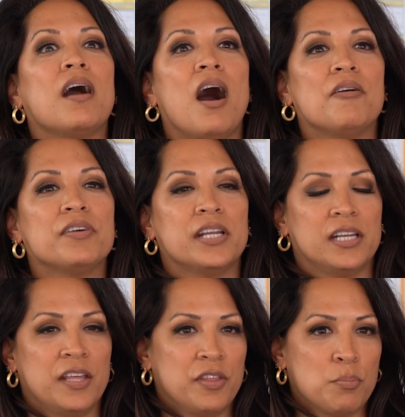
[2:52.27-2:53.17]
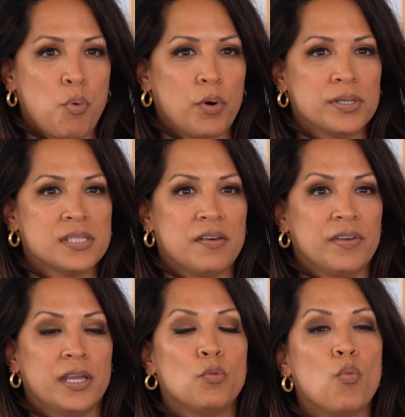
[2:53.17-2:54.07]
confident and the importance of
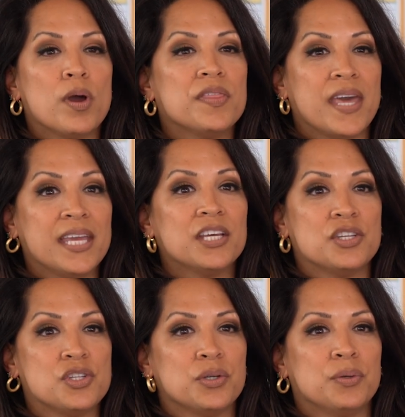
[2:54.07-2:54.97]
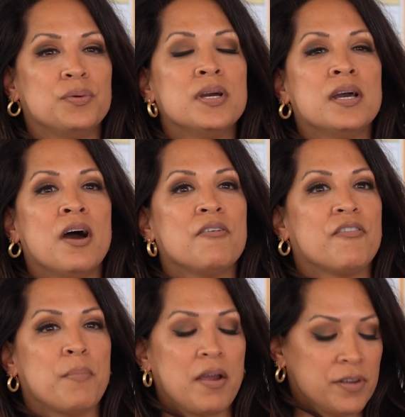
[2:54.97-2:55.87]
it and what they can do
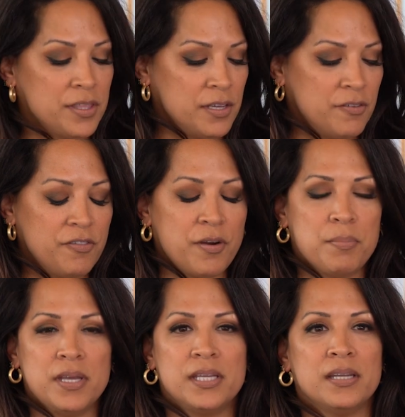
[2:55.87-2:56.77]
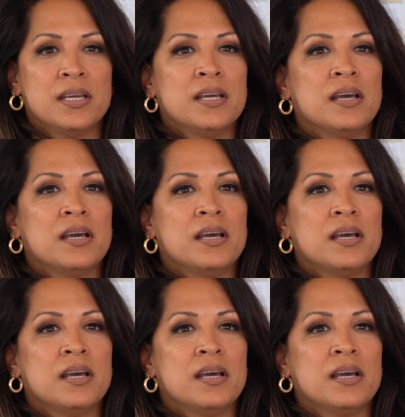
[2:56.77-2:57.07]
from everything from being